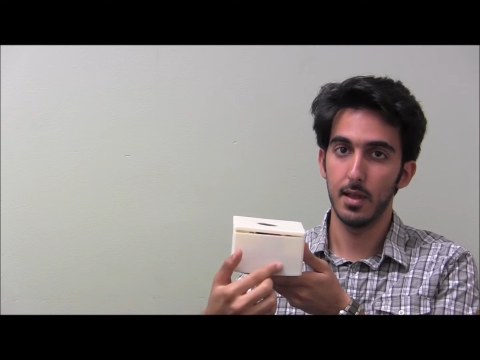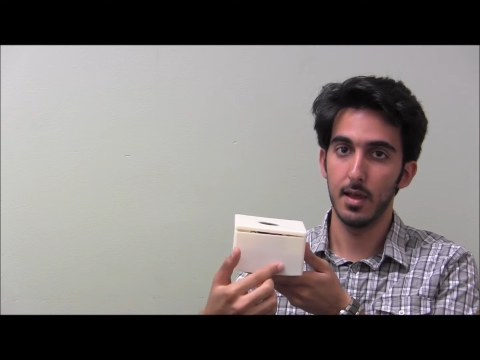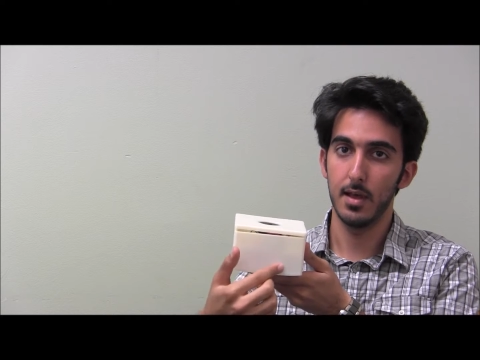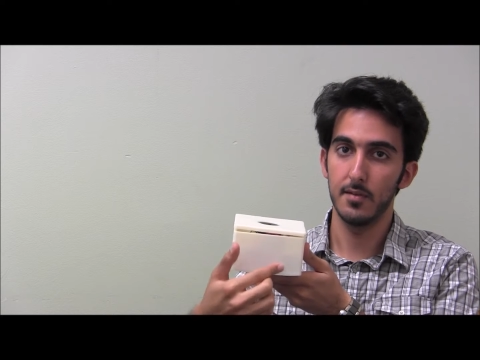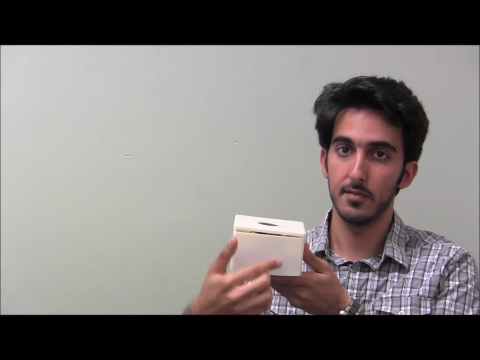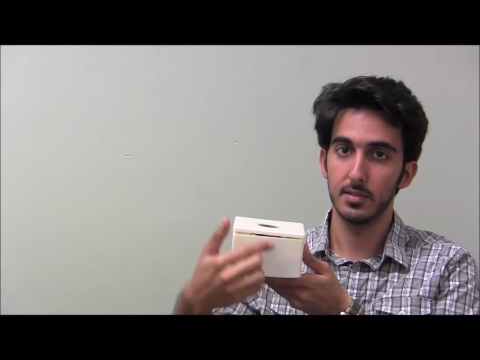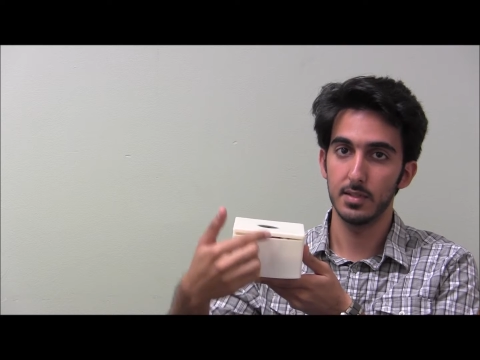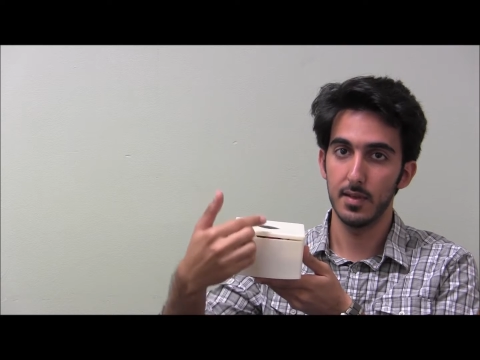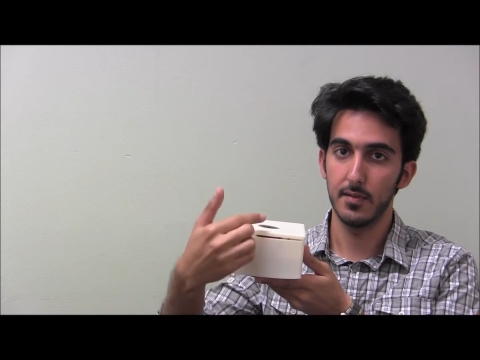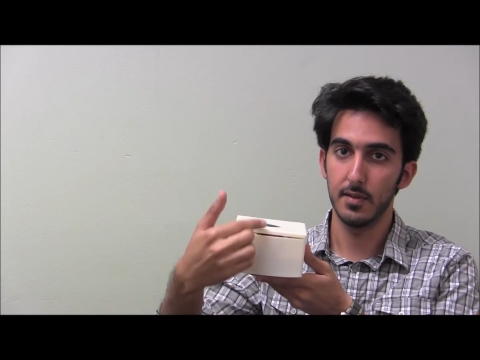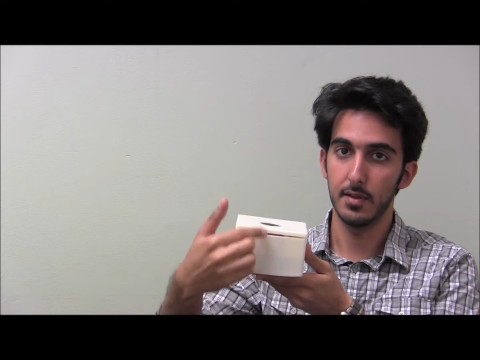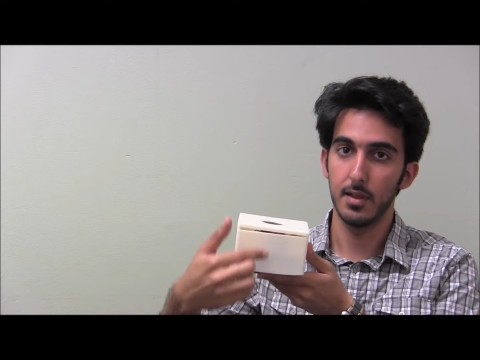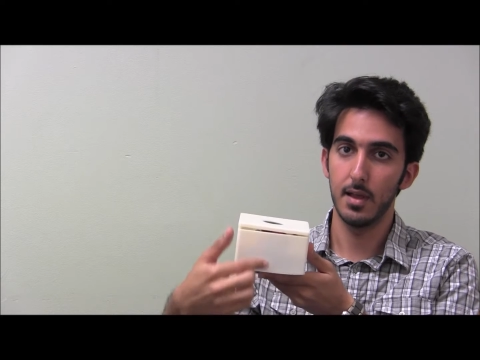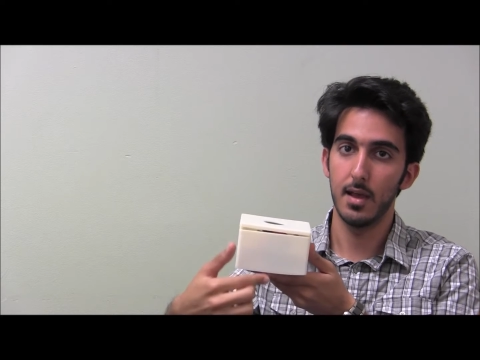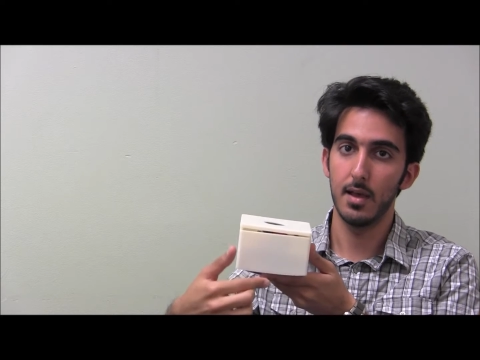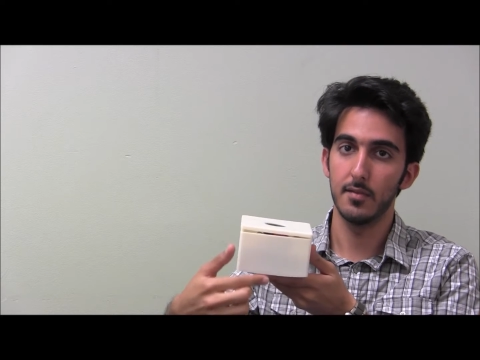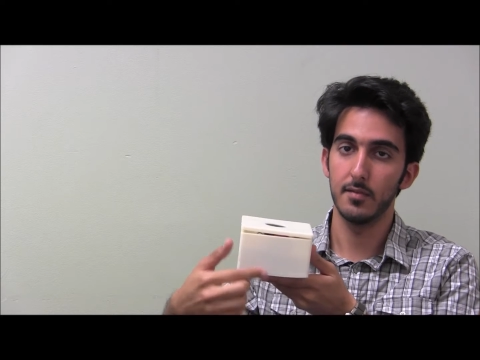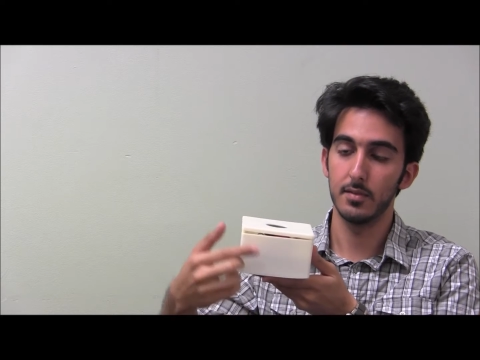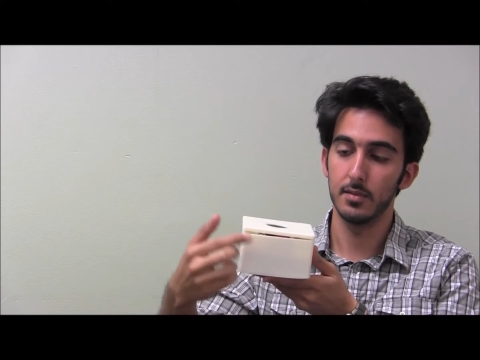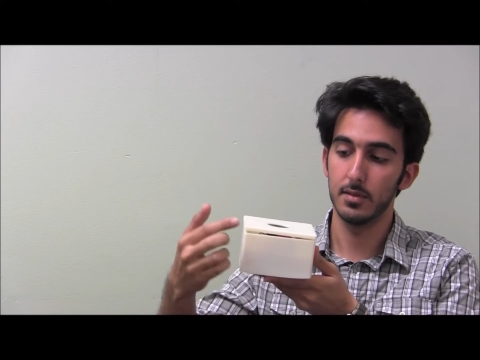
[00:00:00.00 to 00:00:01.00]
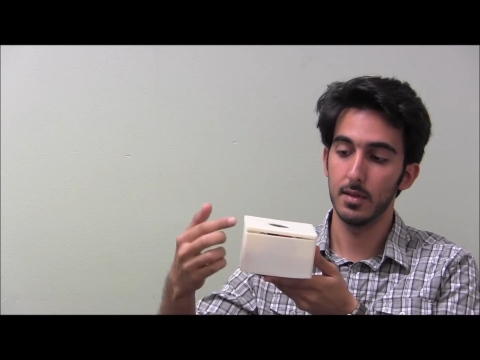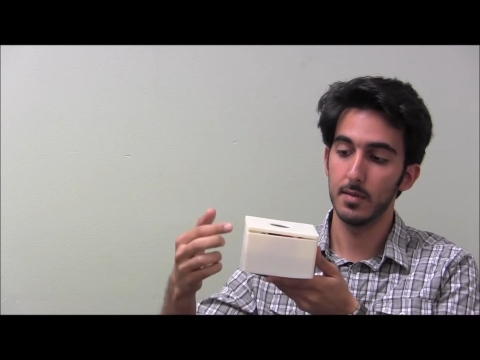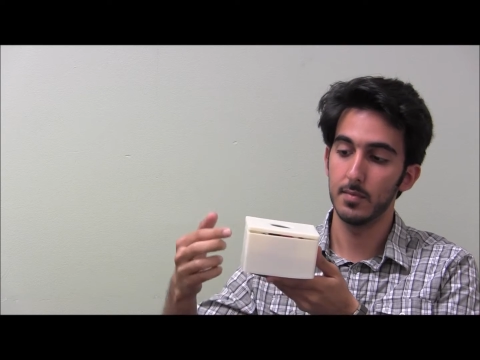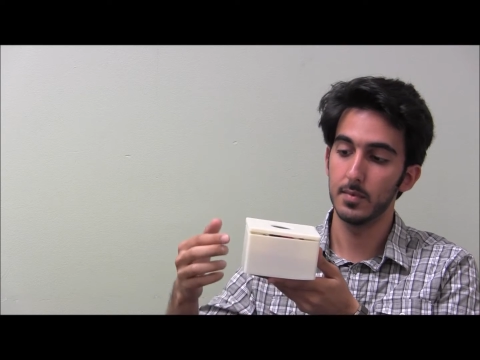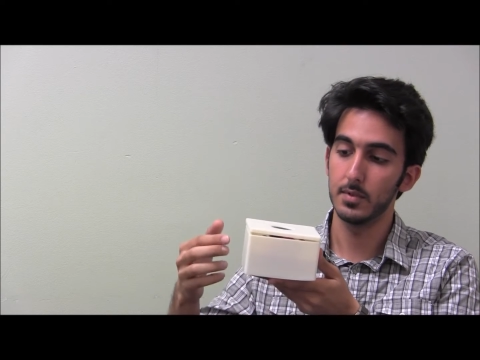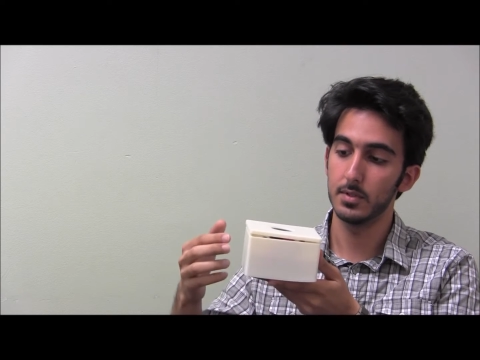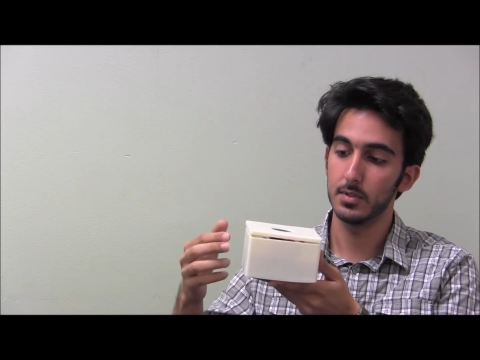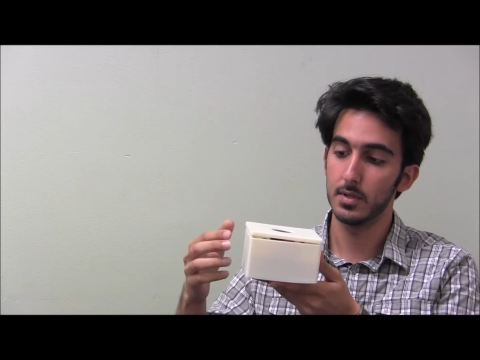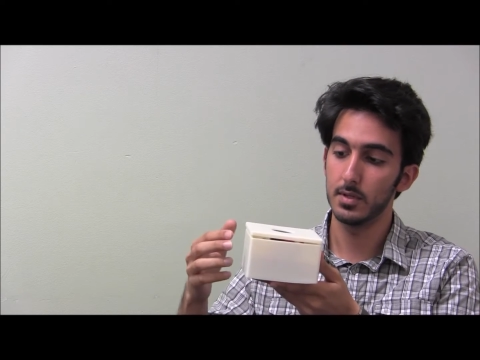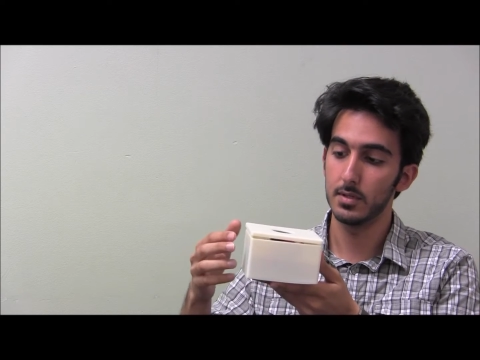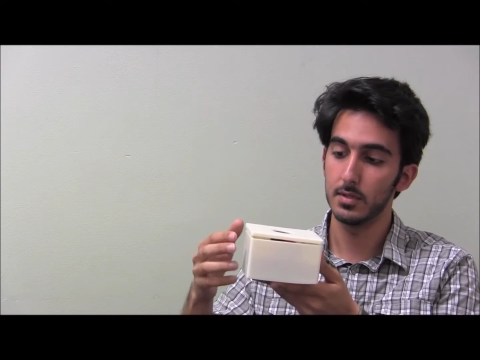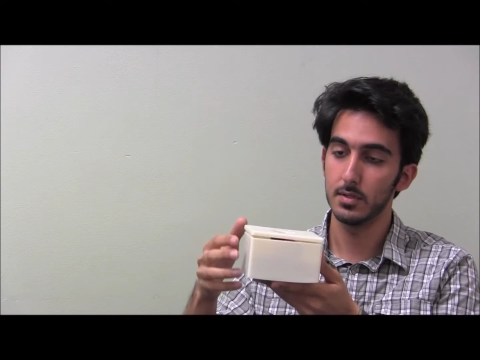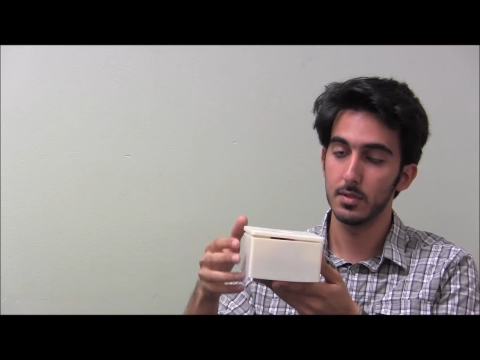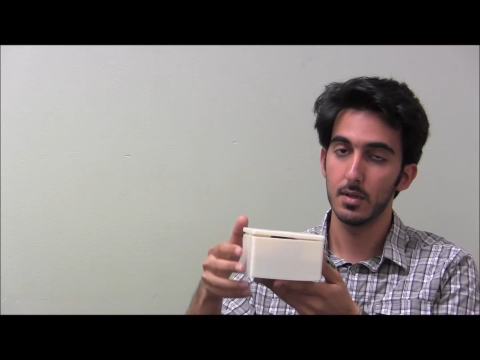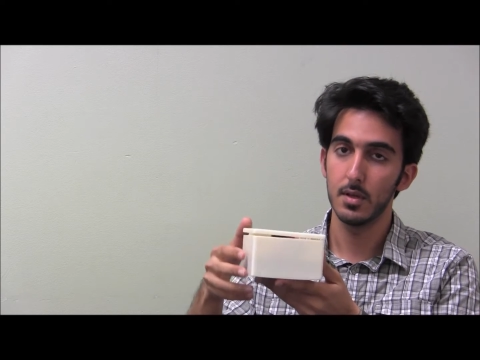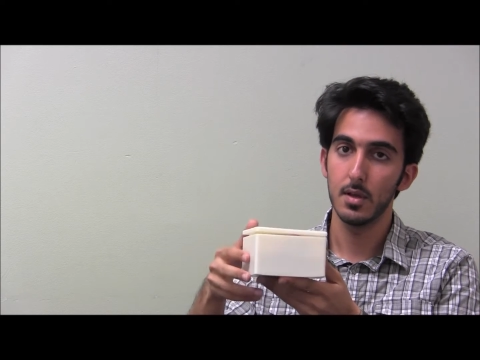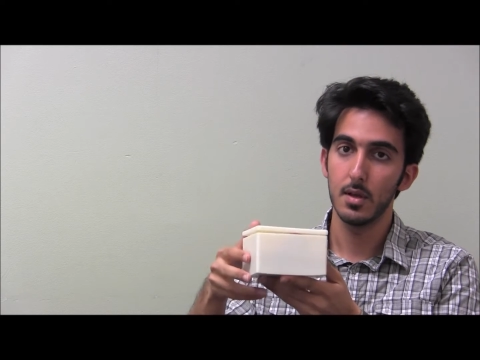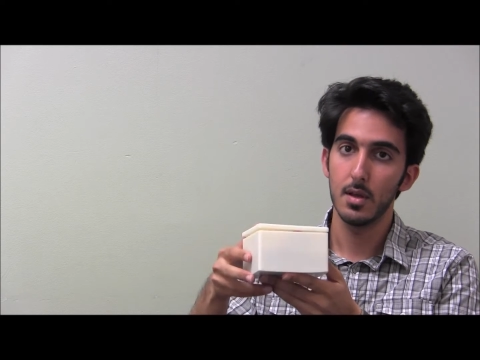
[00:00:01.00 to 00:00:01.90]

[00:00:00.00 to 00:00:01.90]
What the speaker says: 7.5 in dimensions,